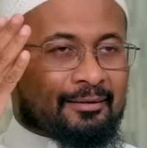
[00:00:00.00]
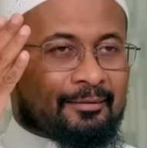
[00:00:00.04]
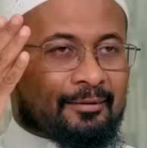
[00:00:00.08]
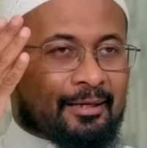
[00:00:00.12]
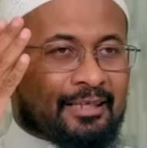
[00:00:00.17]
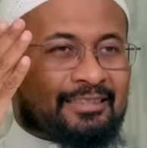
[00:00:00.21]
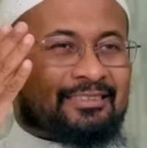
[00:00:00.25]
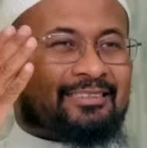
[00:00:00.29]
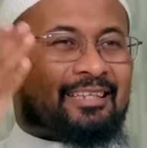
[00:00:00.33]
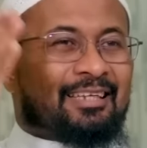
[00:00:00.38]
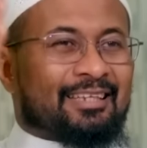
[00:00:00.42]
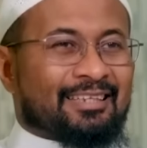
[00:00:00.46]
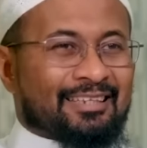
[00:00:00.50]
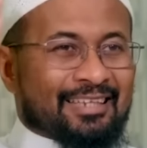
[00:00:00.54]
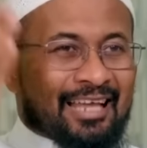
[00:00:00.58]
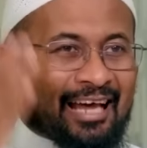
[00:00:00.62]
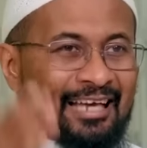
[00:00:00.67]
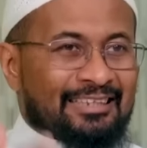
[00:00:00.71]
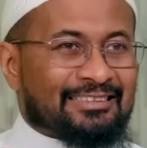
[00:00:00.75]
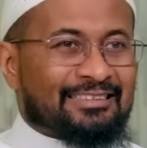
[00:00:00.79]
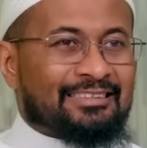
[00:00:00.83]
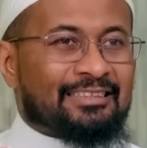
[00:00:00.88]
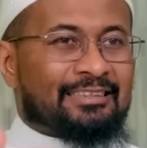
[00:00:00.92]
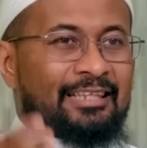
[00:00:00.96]
it's the
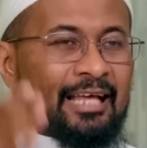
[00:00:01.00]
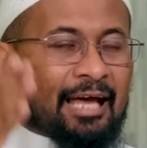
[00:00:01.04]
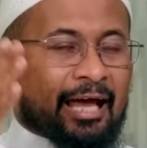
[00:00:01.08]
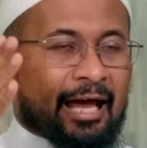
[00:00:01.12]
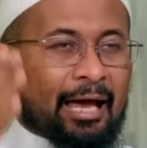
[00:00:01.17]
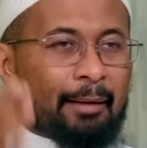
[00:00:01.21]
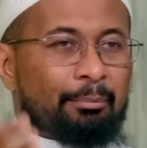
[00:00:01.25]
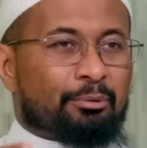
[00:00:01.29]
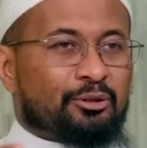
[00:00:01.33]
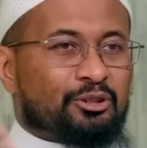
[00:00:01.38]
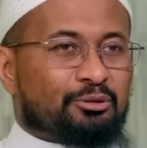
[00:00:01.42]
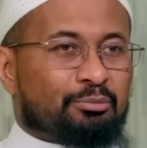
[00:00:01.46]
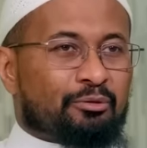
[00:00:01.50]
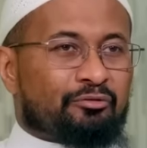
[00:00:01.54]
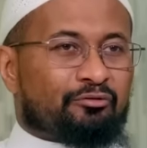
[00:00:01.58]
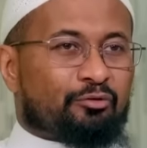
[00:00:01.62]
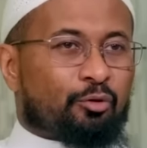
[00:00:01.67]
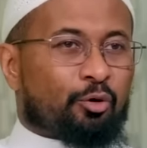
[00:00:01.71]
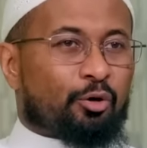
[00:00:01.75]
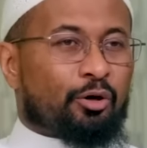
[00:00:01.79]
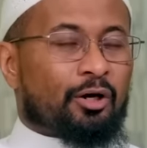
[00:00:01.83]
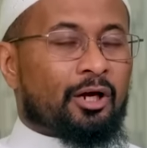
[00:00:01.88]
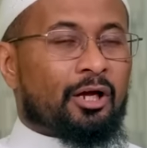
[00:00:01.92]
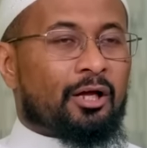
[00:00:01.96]
last thing that happens
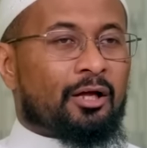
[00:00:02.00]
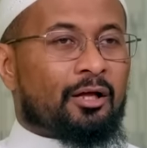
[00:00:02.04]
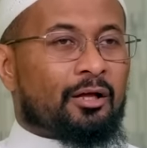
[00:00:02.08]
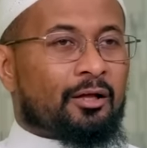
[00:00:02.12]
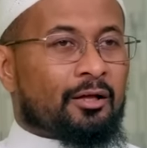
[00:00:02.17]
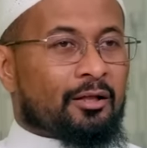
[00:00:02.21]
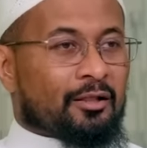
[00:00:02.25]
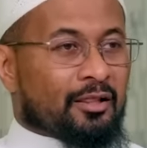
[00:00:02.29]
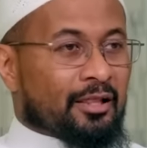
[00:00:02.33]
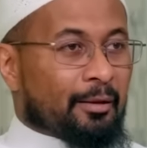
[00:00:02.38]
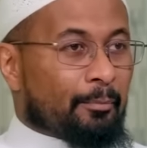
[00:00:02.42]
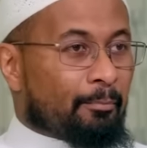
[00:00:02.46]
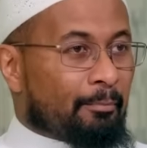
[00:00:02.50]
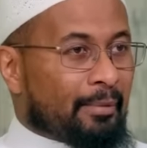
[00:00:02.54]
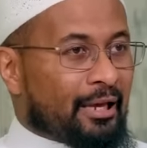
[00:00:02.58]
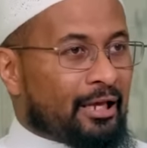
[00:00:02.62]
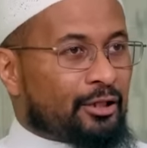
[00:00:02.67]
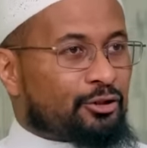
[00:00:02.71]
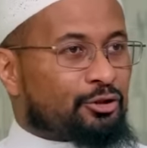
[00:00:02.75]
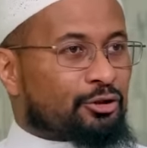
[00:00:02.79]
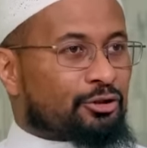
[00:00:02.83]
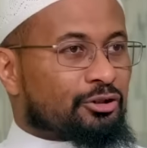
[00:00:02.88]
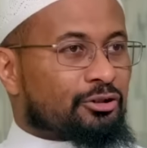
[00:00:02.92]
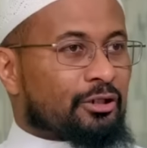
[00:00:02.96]
before the
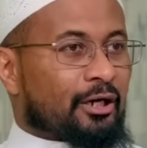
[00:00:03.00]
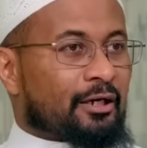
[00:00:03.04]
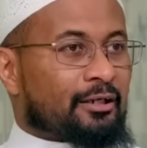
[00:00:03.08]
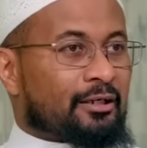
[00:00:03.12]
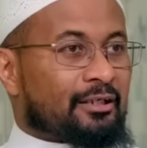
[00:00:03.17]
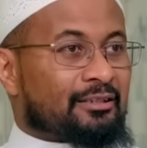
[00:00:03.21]
major sign.